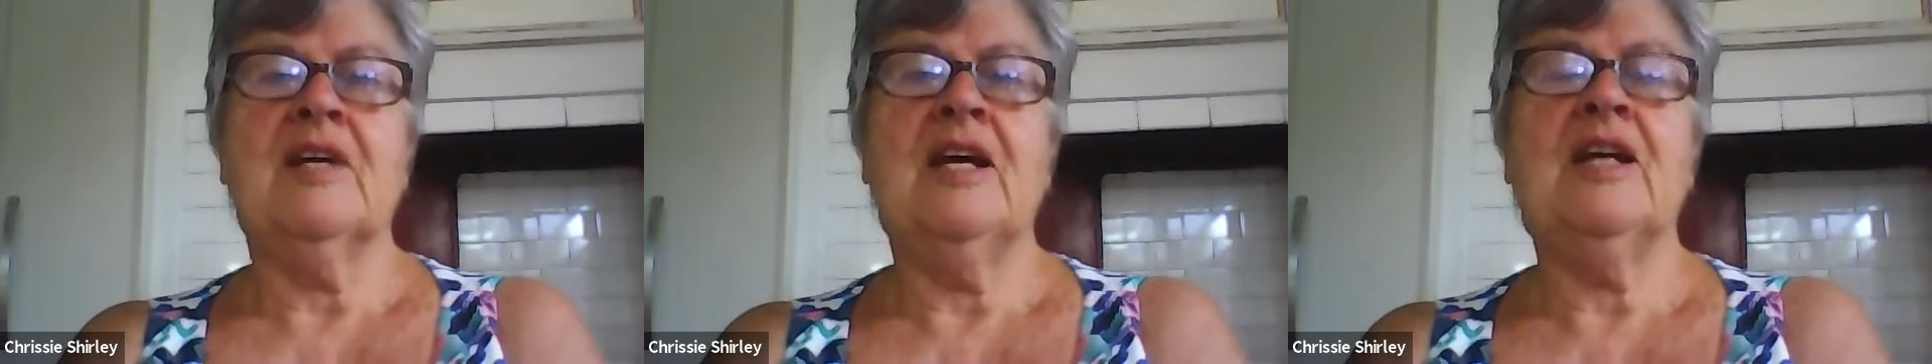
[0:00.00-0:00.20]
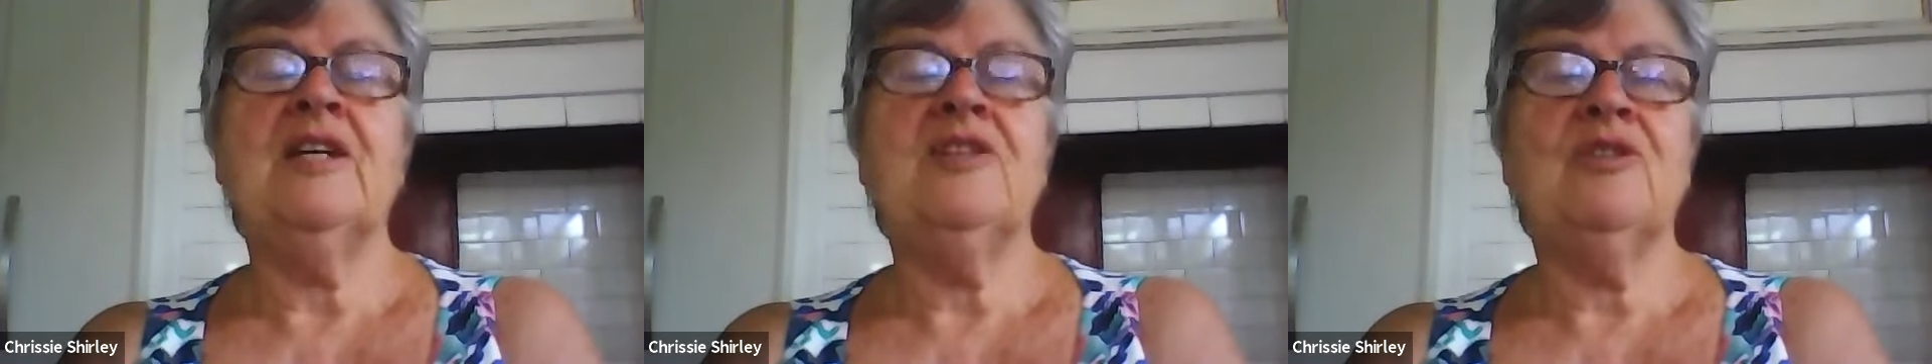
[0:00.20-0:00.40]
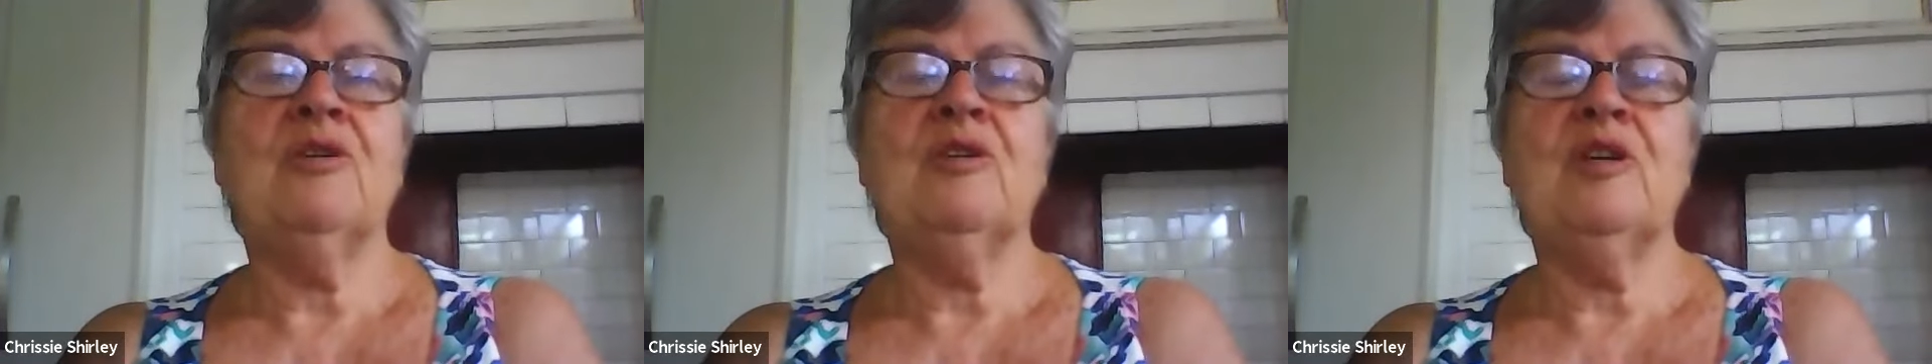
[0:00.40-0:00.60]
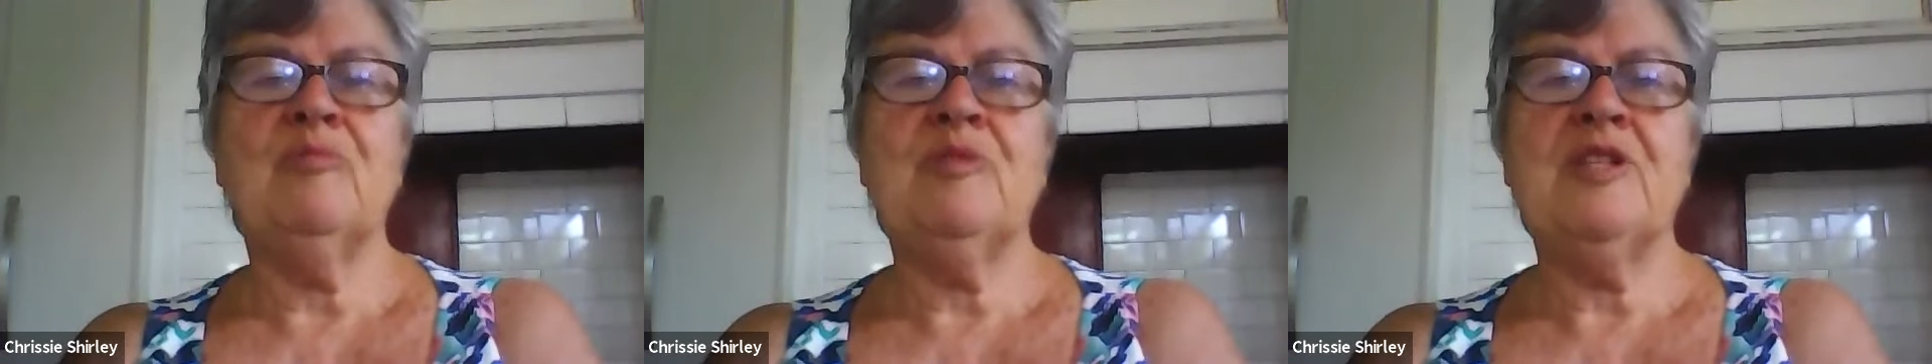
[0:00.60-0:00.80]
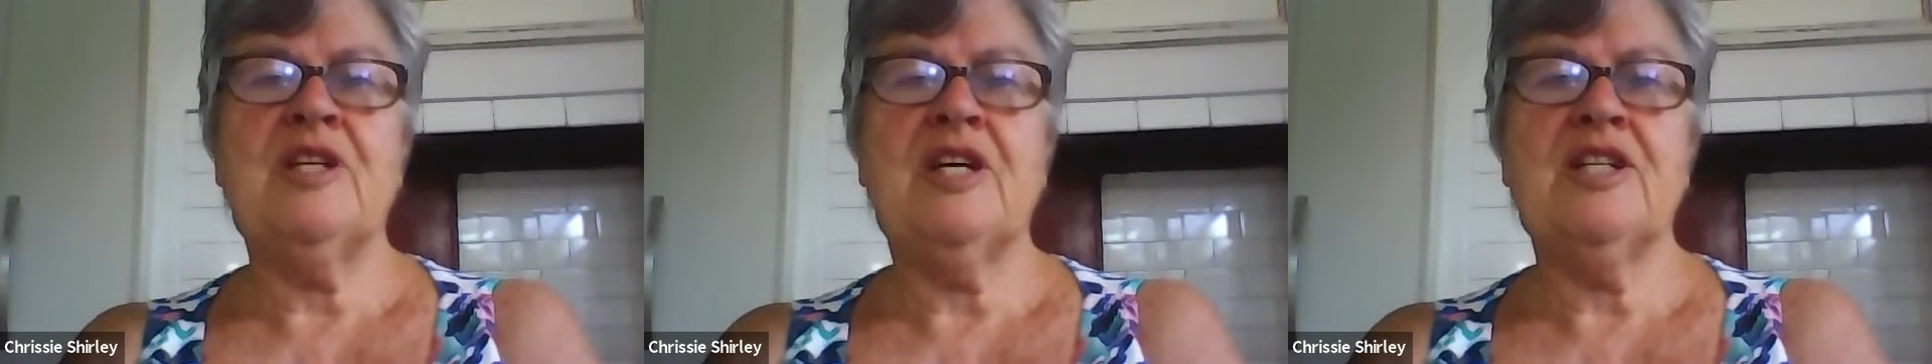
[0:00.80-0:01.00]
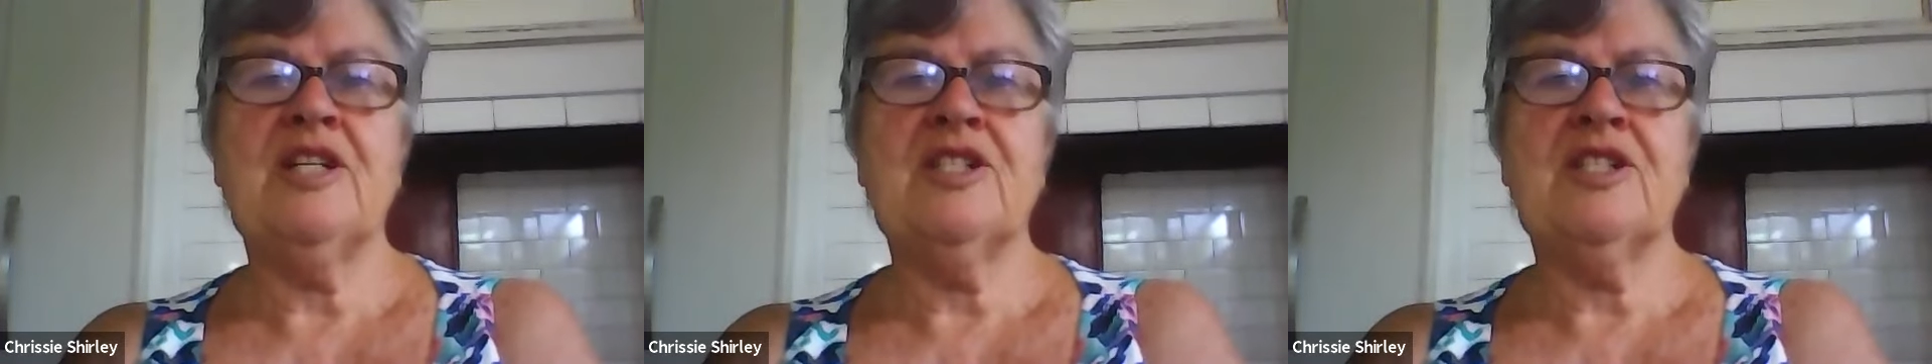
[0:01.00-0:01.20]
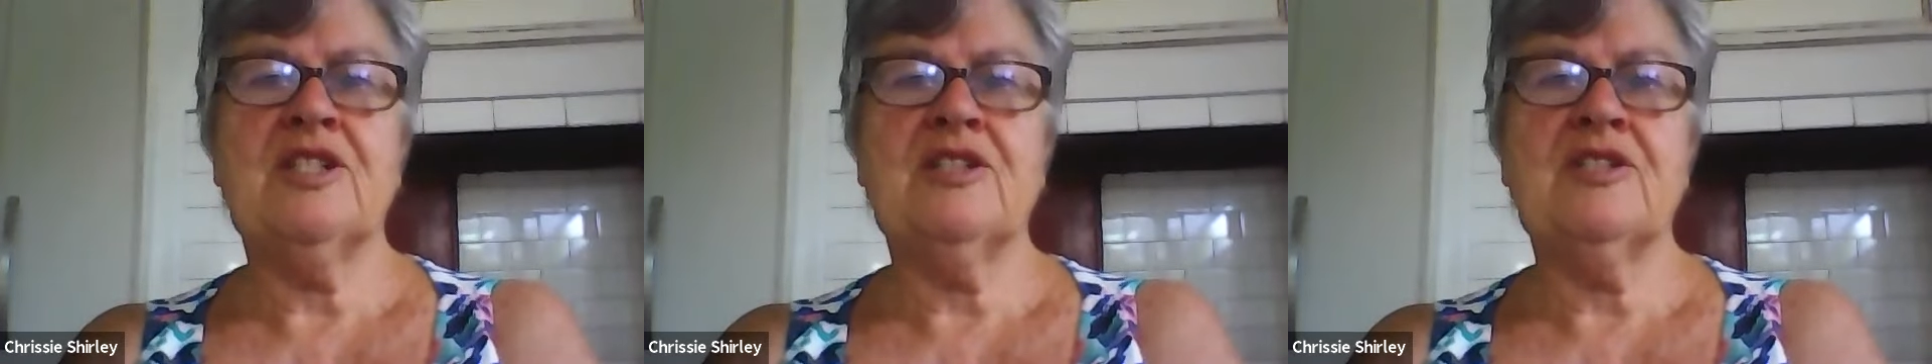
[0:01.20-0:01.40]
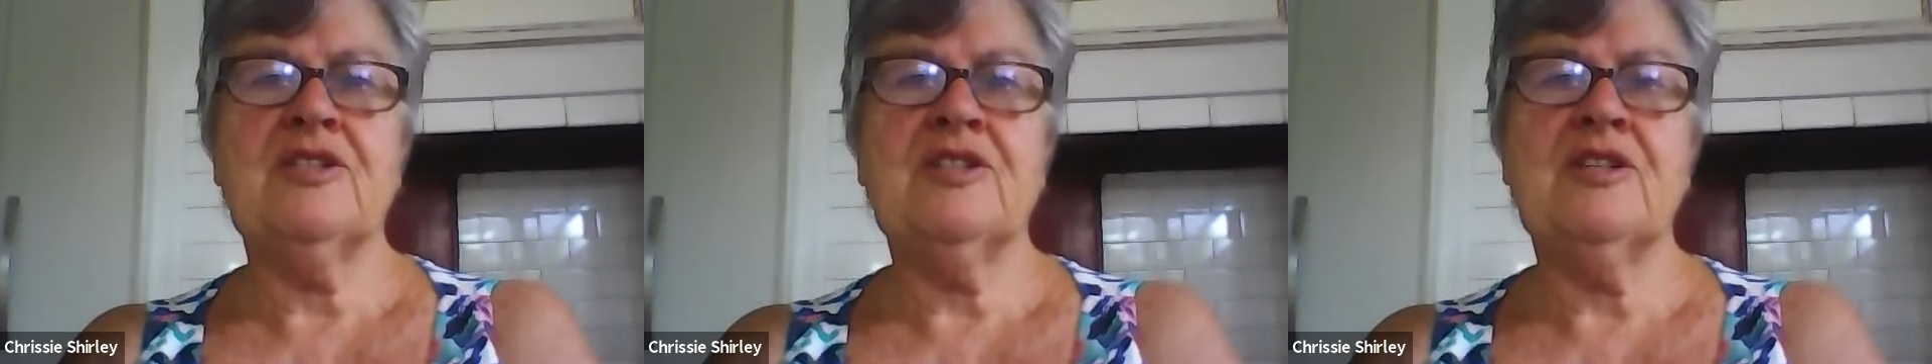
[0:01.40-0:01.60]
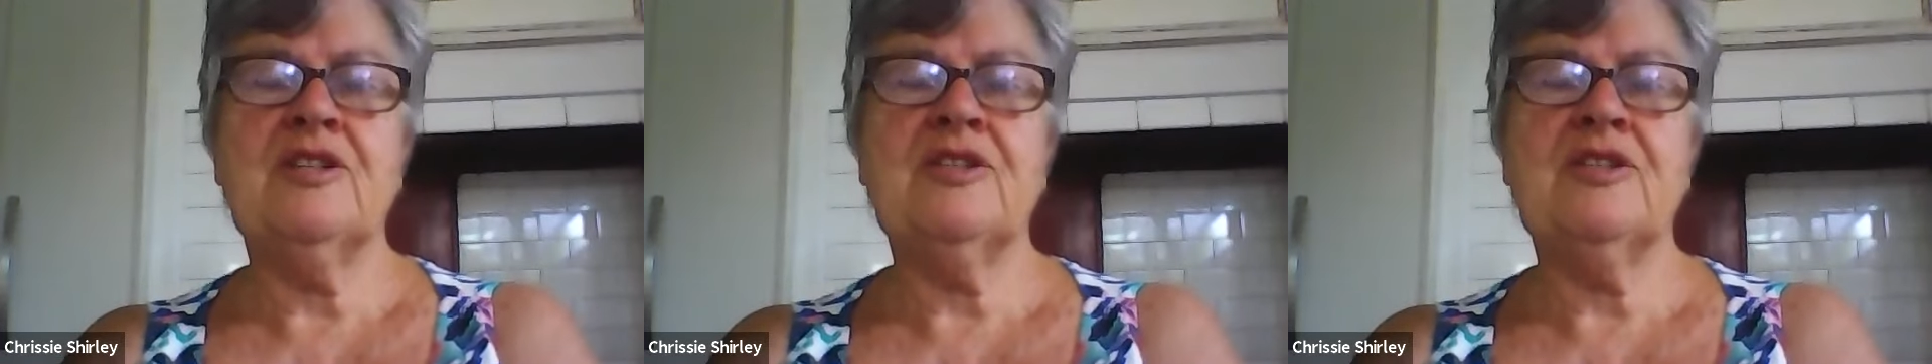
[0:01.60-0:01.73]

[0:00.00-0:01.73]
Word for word: and not limitation.